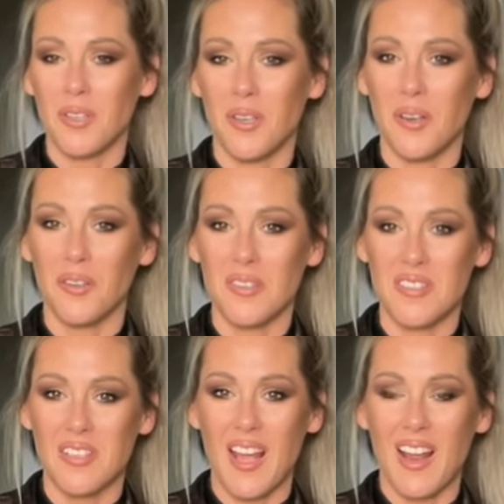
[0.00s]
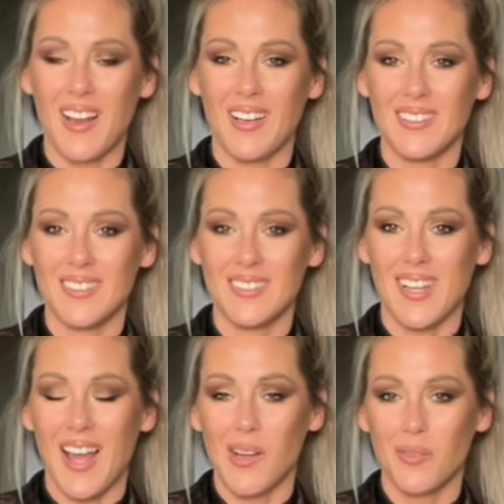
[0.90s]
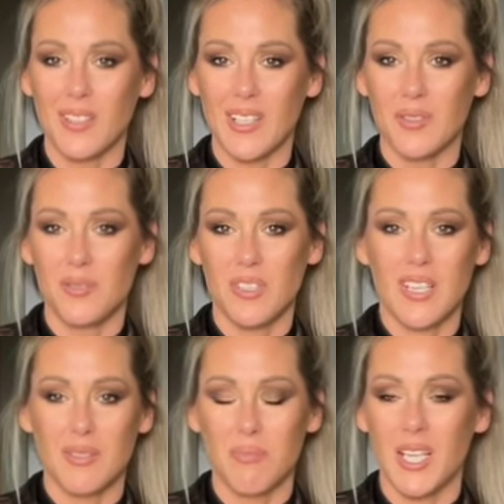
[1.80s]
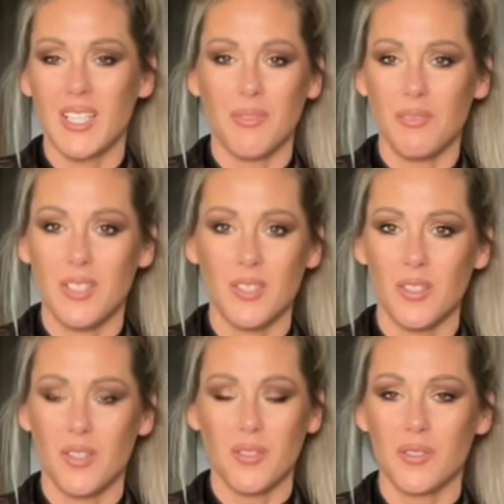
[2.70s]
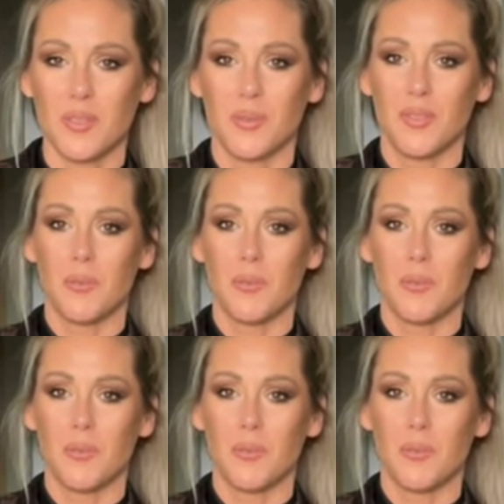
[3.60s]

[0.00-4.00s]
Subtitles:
colors, and I would like to just make the video also with the